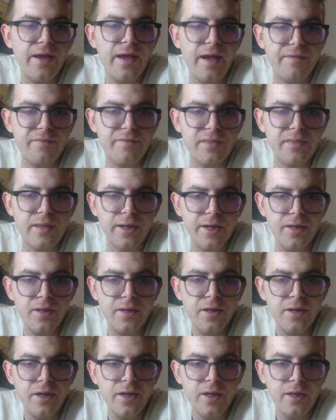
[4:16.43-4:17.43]

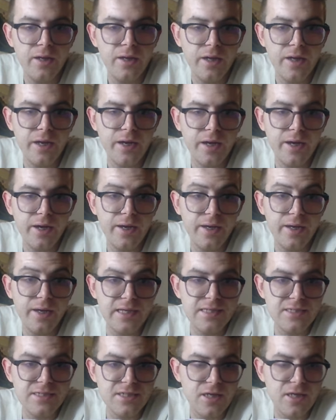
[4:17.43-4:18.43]
f3.
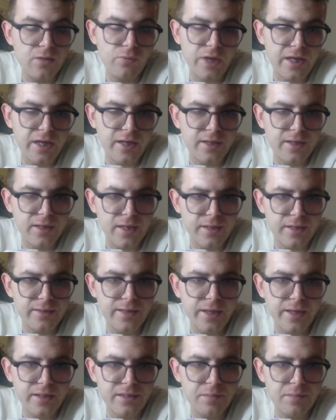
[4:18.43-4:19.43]
We can
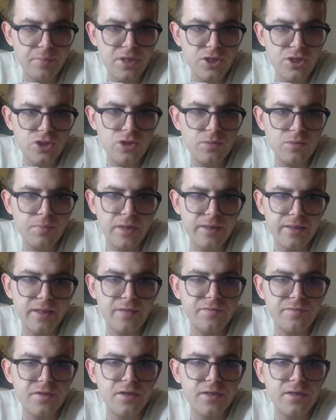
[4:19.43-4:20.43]
take the bishop, and
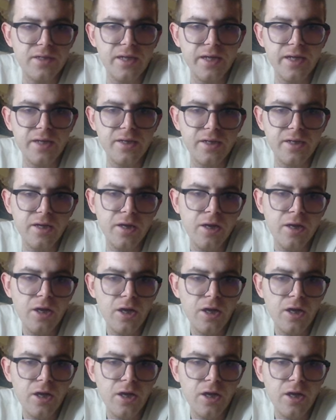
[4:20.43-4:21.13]
after take